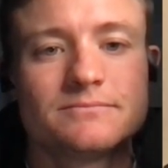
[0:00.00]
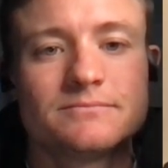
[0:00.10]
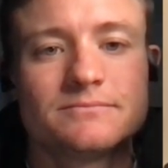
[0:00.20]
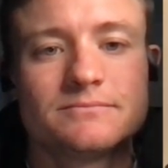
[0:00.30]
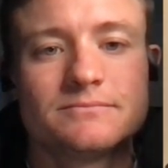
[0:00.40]

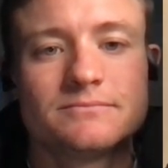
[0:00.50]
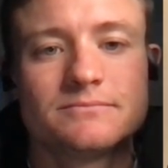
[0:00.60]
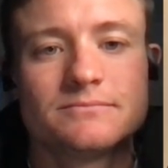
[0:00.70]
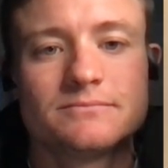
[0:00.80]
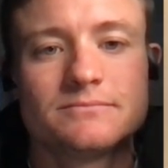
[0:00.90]

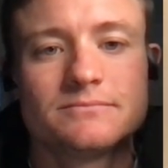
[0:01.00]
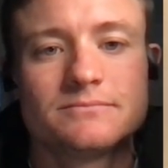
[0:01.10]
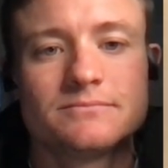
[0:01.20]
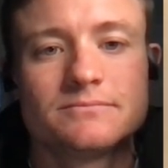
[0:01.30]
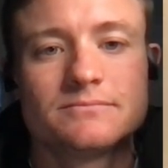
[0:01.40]

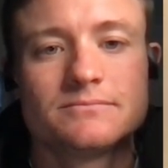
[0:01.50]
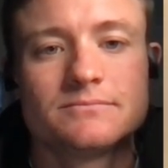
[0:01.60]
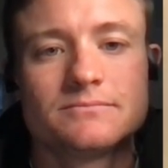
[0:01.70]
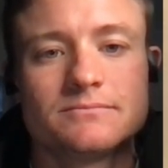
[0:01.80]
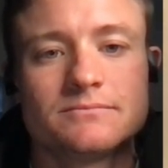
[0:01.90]

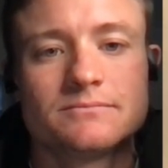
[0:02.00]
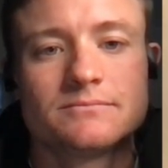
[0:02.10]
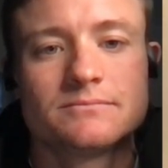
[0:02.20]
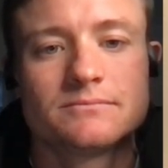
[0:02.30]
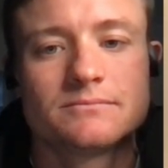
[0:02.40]
This person isn't speaking.